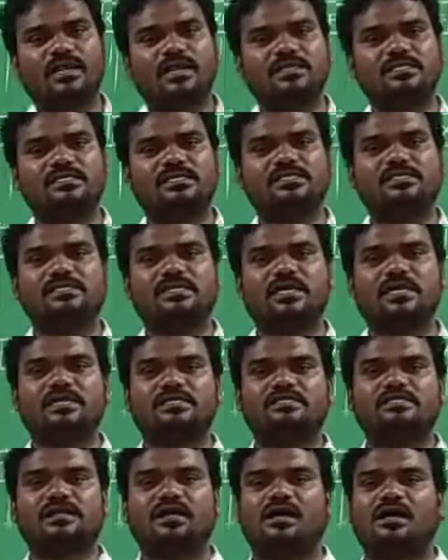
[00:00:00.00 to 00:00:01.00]

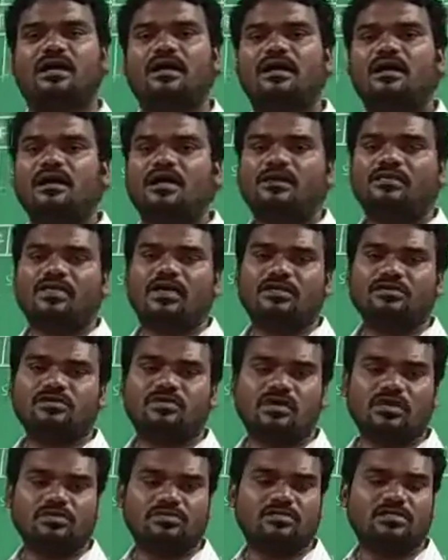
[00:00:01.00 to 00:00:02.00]
registers:
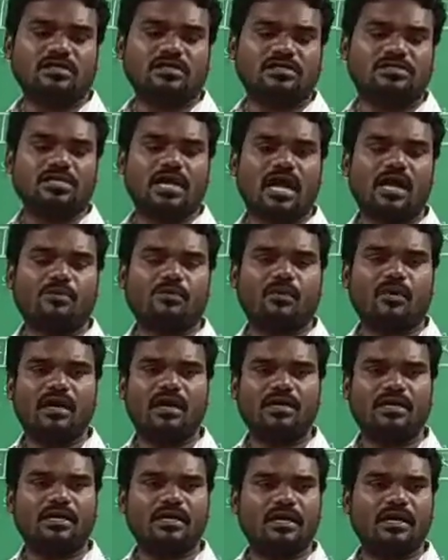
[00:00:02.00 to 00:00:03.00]
the stack
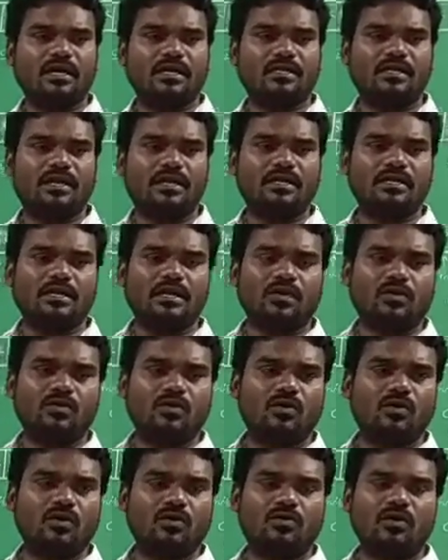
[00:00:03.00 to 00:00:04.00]
pointer, then
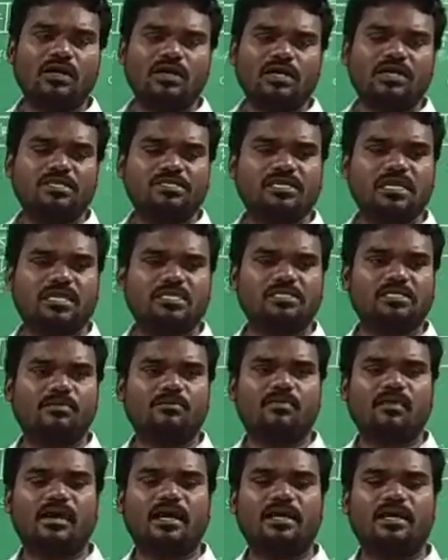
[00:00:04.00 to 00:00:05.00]
the
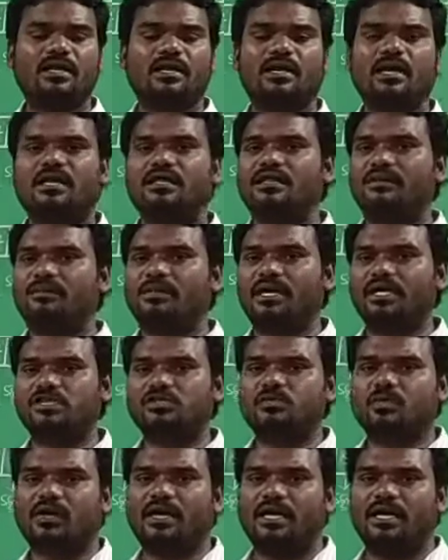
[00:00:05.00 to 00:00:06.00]
instruction pointer, and the
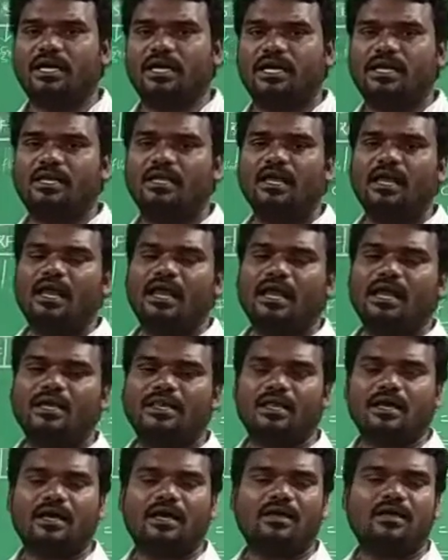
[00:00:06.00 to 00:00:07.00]
base pointer.
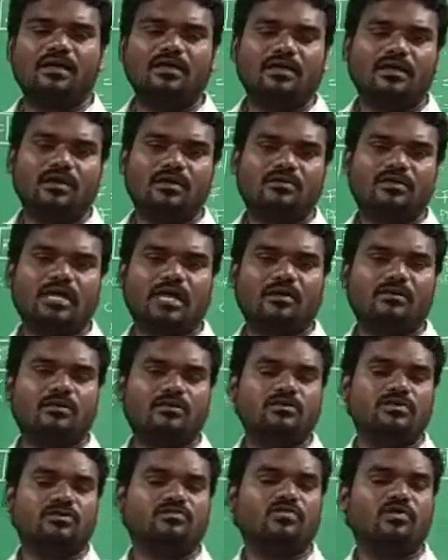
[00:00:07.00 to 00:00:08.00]
And the
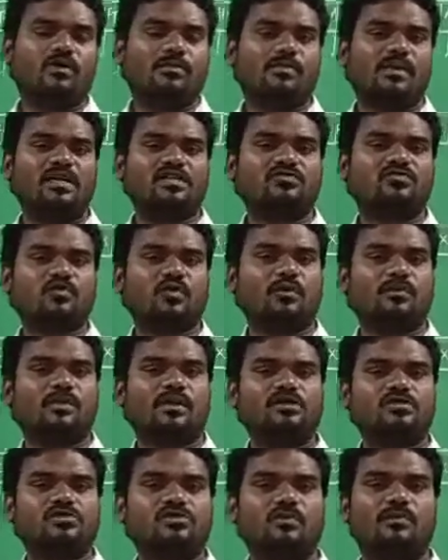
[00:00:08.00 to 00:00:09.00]
4 plus 4
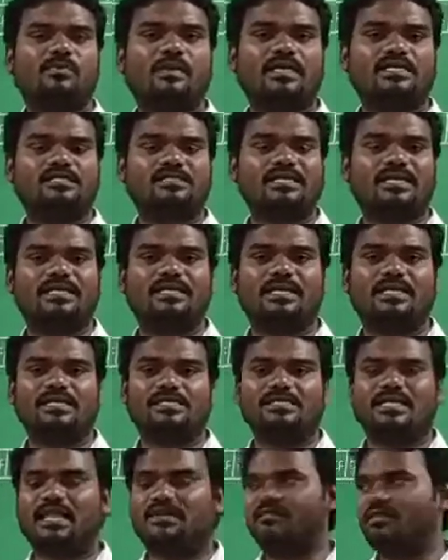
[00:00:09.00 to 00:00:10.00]
plus 2 plus 3, that
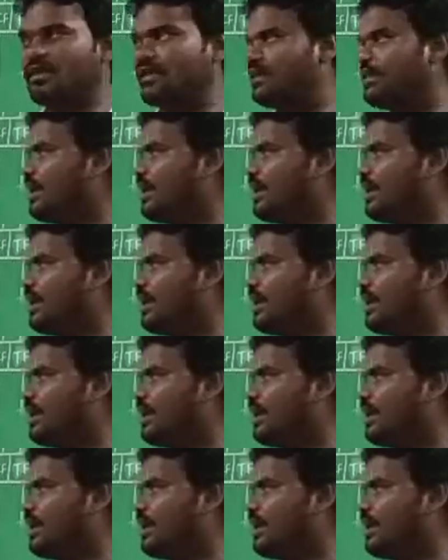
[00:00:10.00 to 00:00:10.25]
is 11.